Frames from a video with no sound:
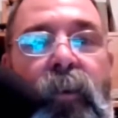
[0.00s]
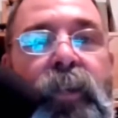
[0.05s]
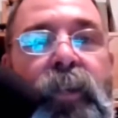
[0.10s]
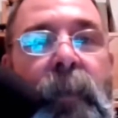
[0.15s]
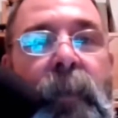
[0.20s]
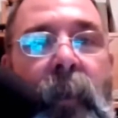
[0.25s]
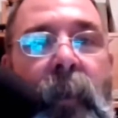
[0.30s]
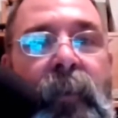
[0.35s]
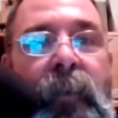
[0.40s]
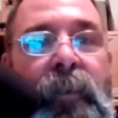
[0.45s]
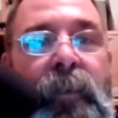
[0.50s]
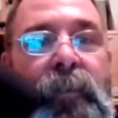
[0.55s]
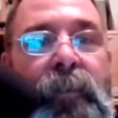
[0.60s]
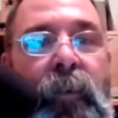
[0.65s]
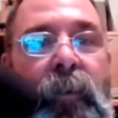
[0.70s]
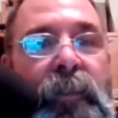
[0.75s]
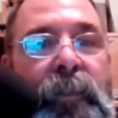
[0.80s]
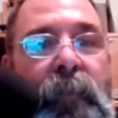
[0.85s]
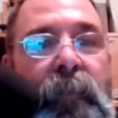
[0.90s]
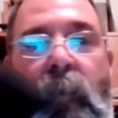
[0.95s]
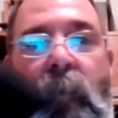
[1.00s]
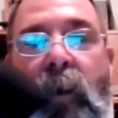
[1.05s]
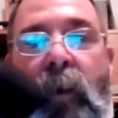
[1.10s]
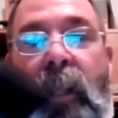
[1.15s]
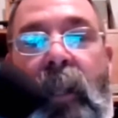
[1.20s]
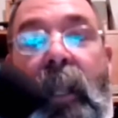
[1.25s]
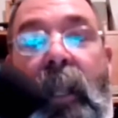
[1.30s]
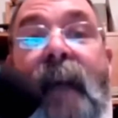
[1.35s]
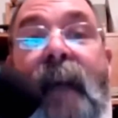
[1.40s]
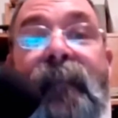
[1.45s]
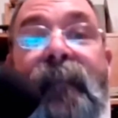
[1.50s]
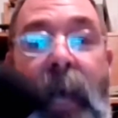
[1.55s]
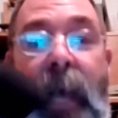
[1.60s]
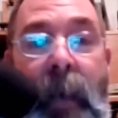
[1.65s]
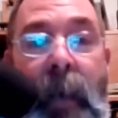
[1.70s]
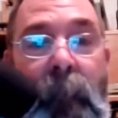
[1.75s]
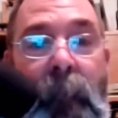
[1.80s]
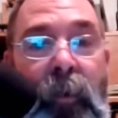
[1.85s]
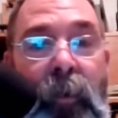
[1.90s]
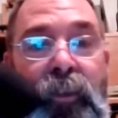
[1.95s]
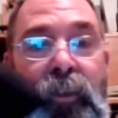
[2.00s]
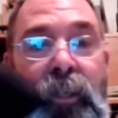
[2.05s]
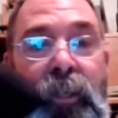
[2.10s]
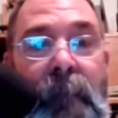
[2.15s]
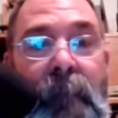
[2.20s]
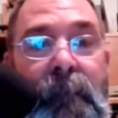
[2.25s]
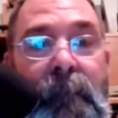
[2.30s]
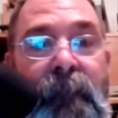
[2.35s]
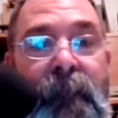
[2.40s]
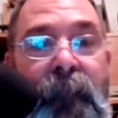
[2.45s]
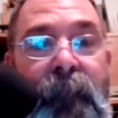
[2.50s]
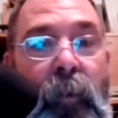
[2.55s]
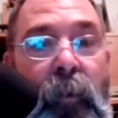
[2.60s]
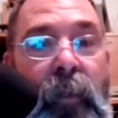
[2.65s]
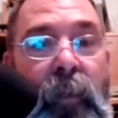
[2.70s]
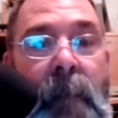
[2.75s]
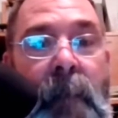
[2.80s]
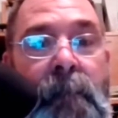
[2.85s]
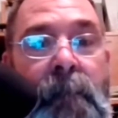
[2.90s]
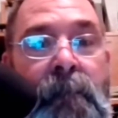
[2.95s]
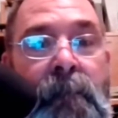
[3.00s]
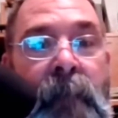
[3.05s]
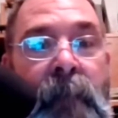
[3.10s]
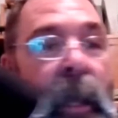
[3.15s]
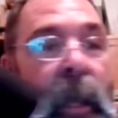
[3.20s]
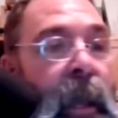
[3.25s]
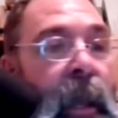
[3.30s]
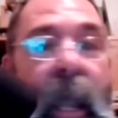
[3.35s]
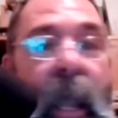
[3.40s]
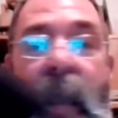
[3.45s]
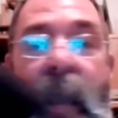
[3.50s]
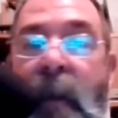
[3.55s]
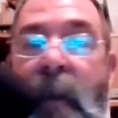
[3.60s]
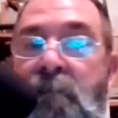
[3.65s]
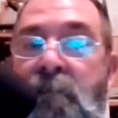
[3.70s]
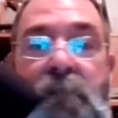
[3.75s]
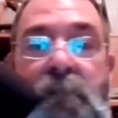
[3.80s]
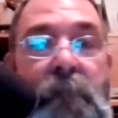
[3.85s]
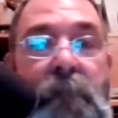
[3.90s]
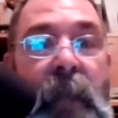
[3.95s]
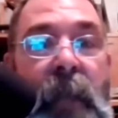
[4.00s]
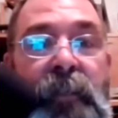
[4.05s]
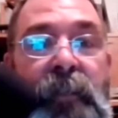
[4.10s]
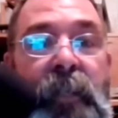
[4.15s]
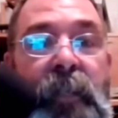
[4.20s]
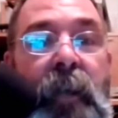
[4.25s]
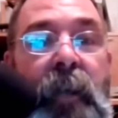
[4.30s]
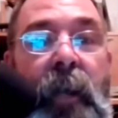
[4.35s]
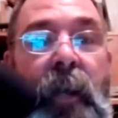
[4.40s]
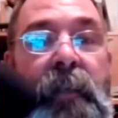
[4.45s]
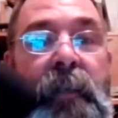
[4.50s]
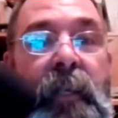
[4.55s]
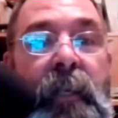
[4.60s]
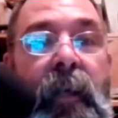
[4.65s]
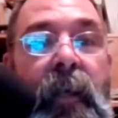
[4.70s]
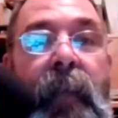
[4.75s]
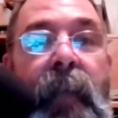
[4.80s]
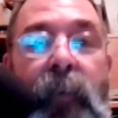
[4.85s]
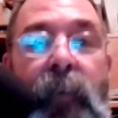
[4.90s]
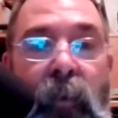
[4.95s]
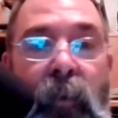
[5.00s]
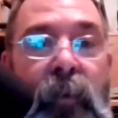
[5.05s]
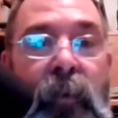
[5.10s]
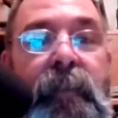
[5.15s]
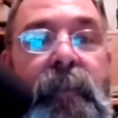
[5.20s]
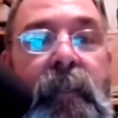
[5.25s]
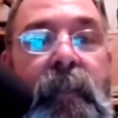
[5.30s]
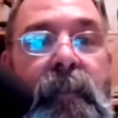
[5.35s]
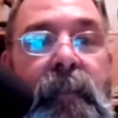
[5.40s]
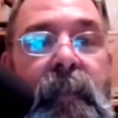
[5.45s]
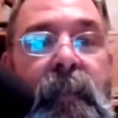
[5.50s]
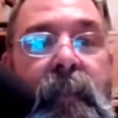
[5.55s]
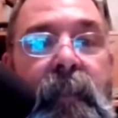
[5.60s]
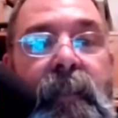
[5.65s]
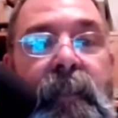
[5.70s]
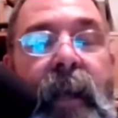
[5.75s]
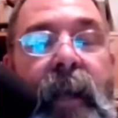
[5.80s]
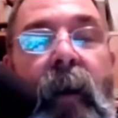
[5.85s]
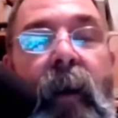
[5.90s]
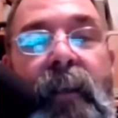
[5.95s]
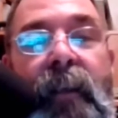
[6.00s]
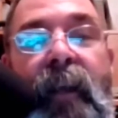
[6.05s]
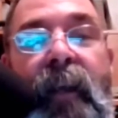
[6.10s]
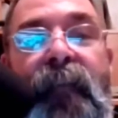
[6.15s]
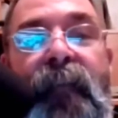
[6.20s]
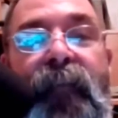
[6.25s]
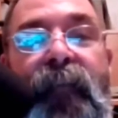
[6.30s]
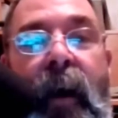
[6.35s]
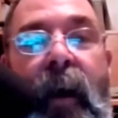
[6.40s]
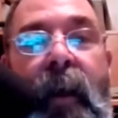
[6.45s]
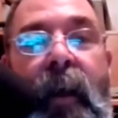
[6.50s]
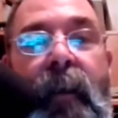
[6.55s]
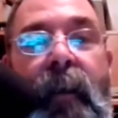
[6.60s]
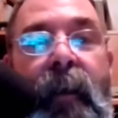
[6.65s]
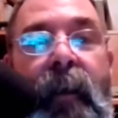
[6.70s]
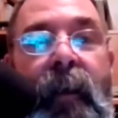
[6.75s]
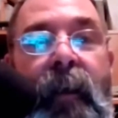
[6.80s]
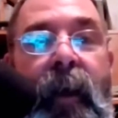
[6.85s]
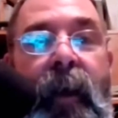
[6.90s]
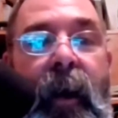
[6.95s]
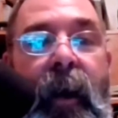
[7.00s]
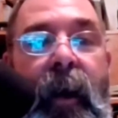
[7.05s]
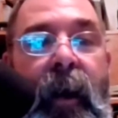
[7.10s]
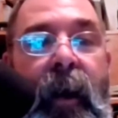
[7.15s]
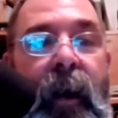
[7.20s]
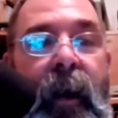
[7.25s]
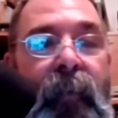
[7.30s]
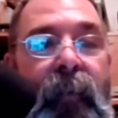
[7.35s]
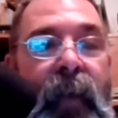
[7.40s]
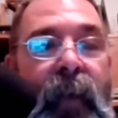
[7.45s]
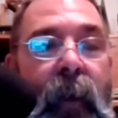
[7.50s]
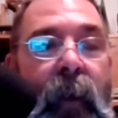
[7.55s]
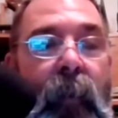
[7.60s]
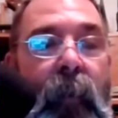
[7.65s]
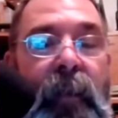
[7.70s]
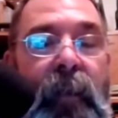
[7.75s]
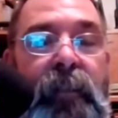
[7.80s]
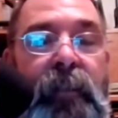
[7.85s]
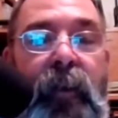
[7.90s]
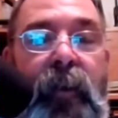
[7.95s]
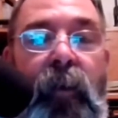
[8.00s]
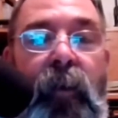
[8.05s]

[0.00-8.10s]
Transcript: ownership on this horse, and we want a lifetime ownership for them," and it's a done deal, and the horse is now identified that way.